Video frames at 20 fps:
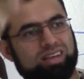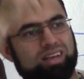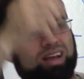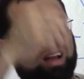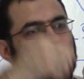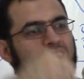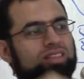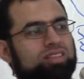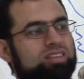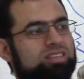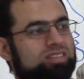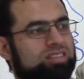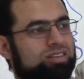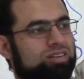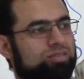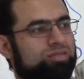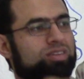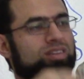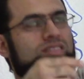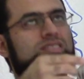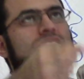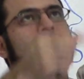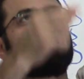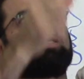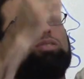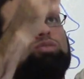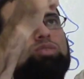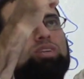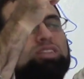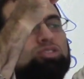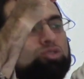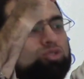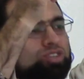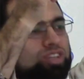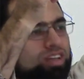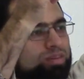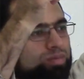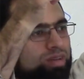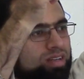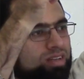And this servant read to
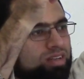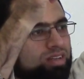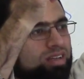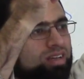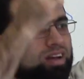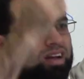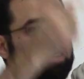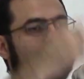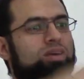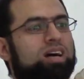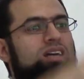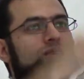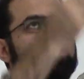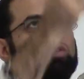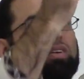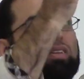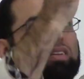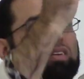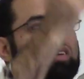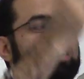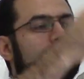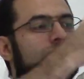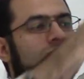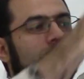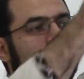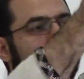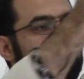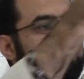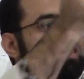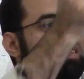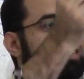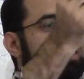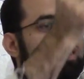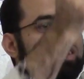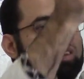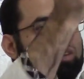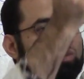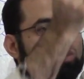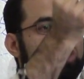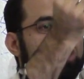Sheikh Bakri. And my brother and my cousin,
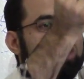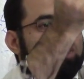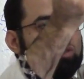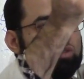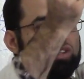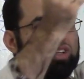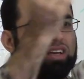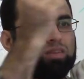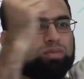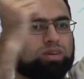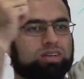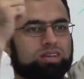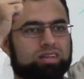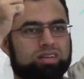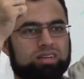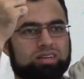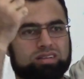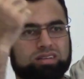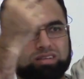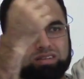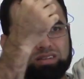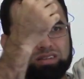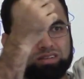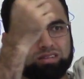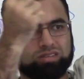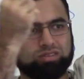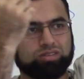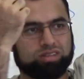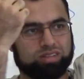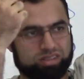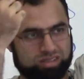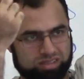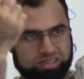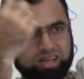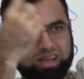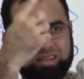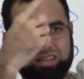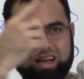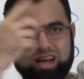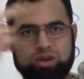we read to Sheikh Bakri. You
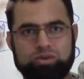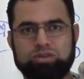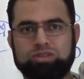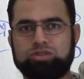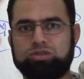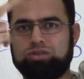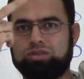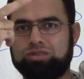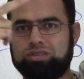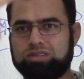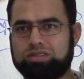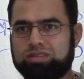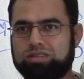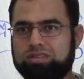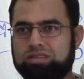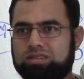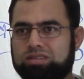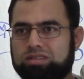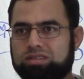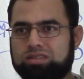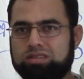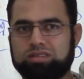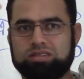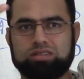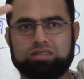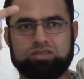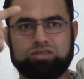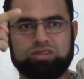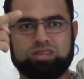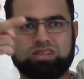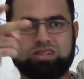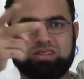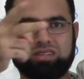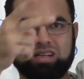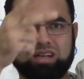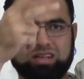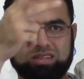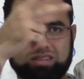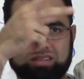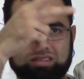understand how it goes? You
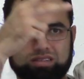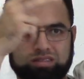understand?